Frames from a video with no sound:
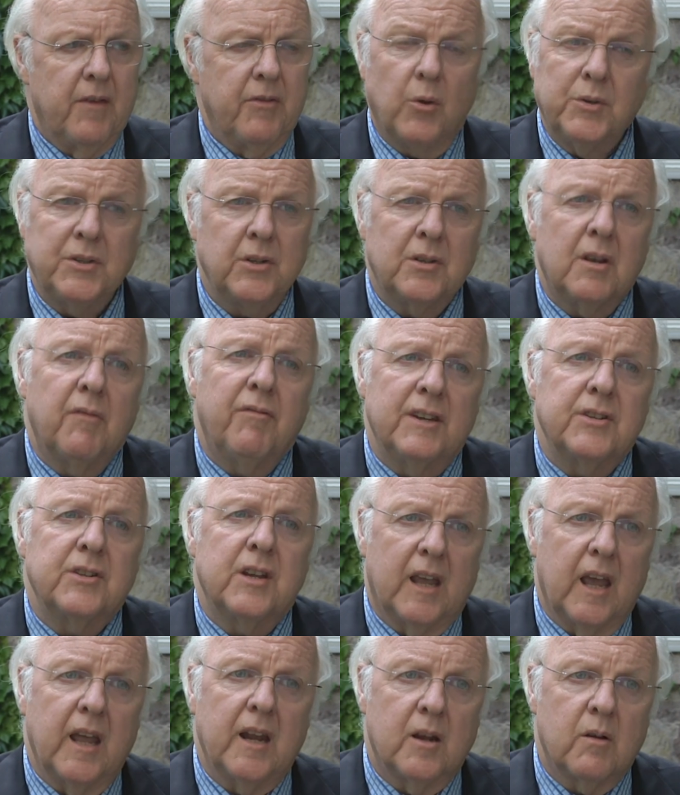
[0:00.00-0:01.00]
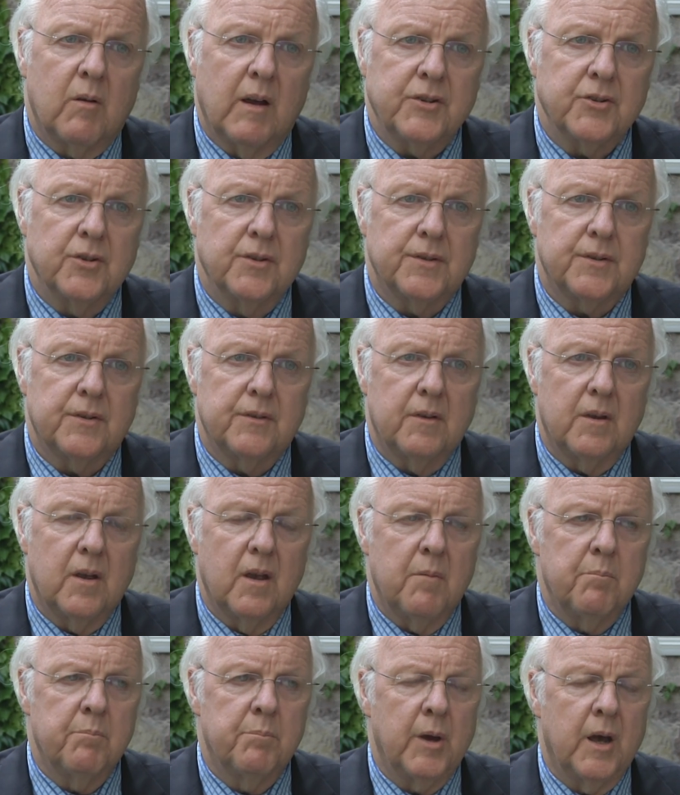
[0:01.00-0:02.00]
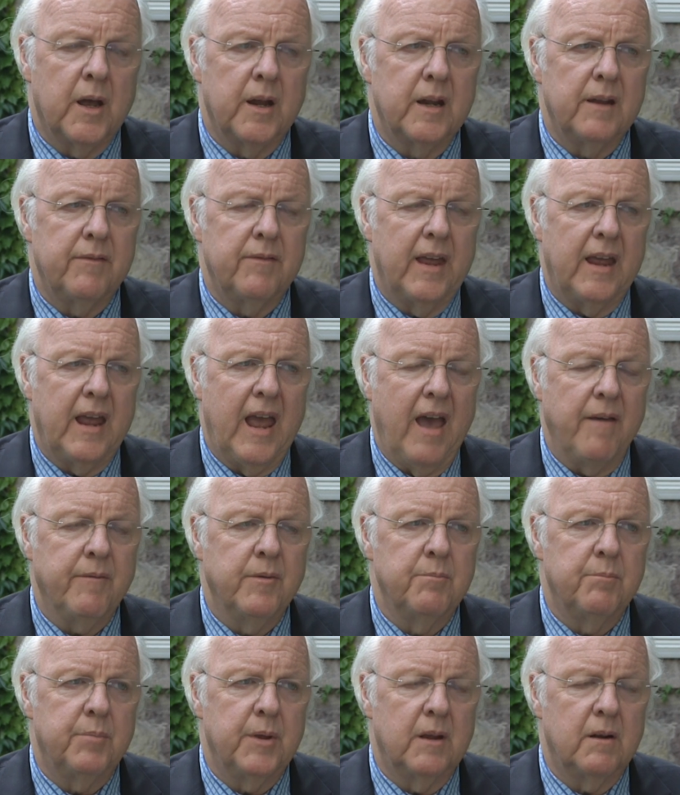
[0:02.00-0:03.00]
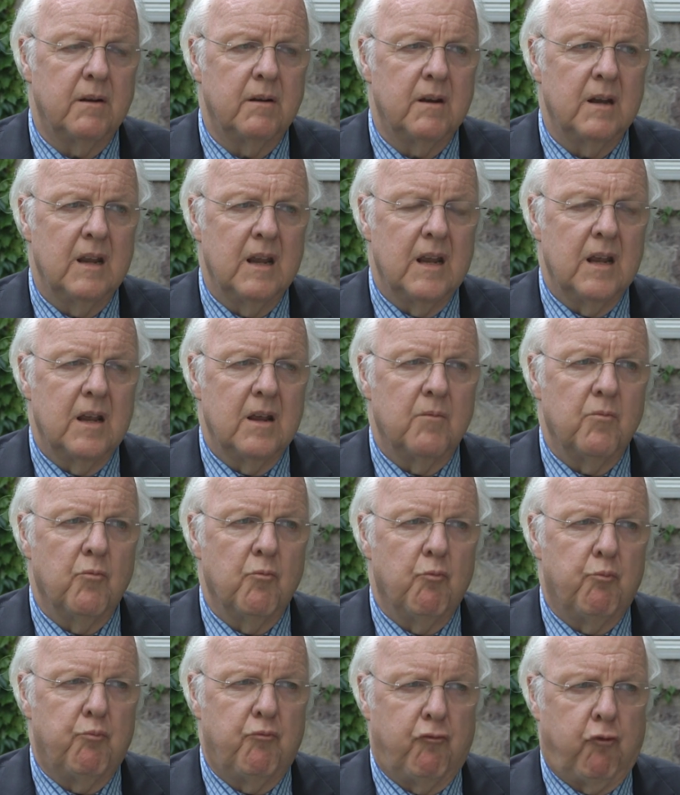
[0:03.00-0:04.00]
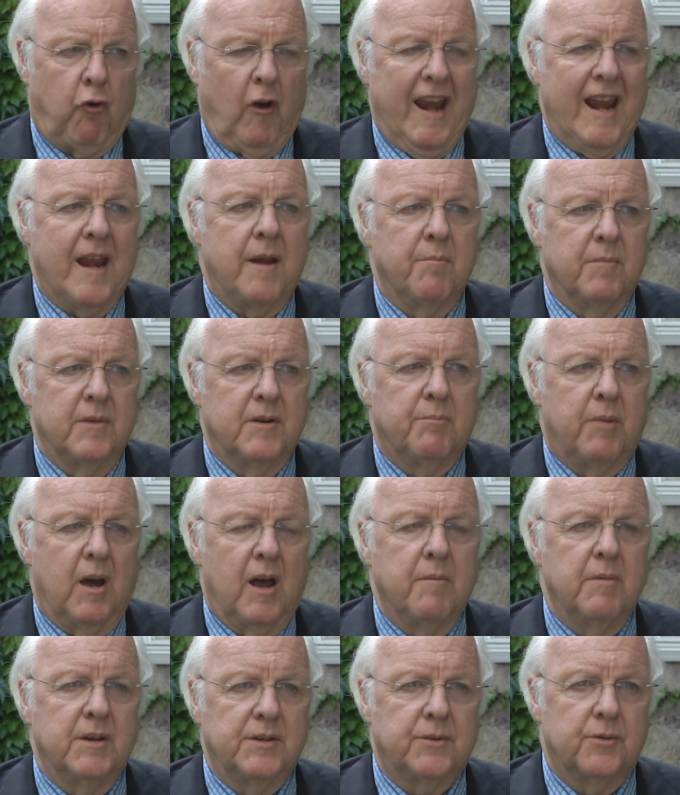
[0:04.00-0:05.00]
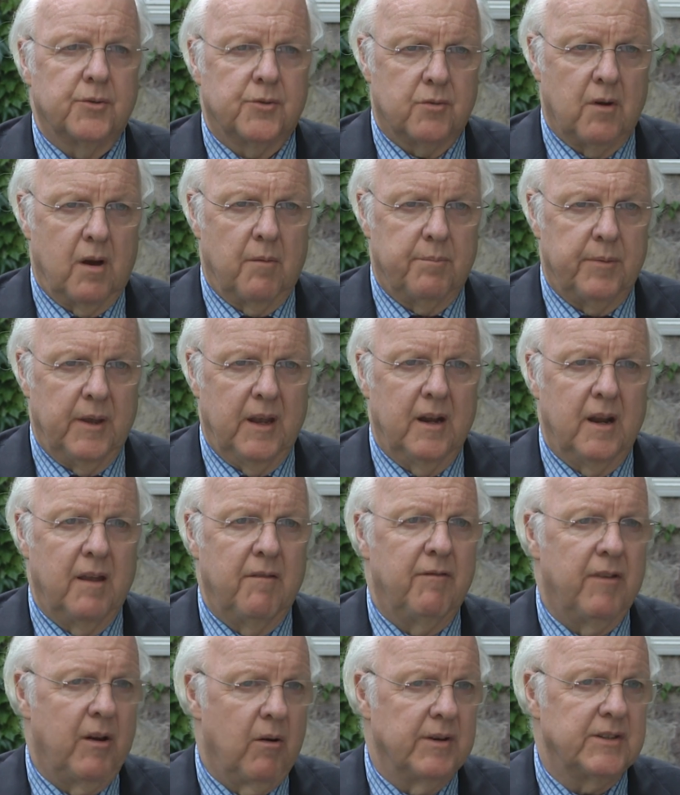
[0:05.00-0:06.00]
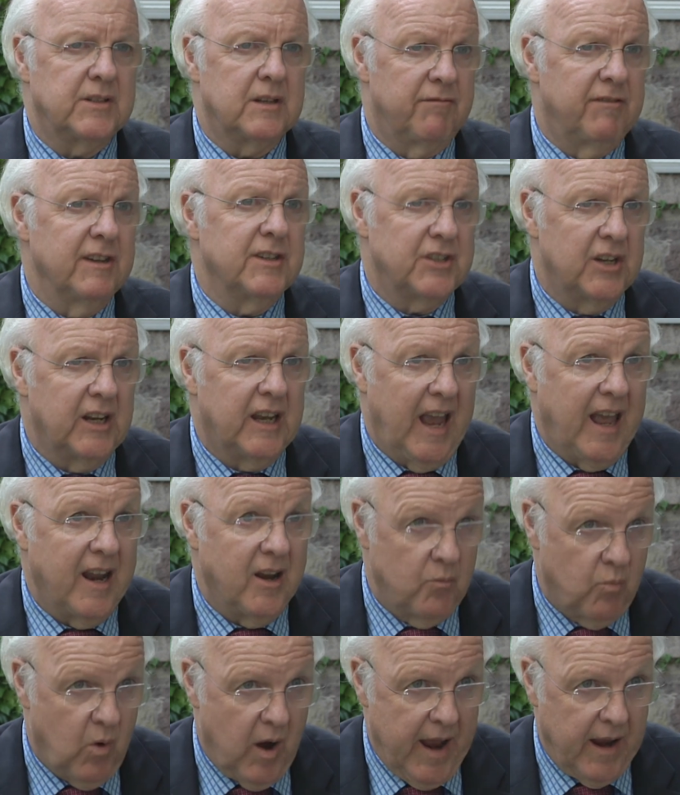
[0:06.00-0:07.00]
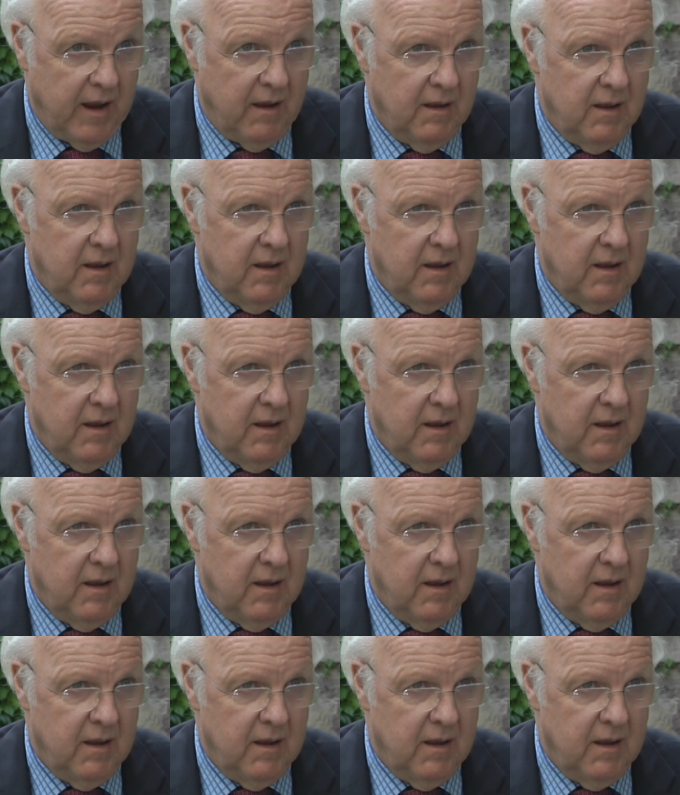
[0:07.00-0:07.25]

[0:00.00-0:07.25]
Those are sophisticated questions, but they haven't been framed by Mr. Trump in a very sophisticated way.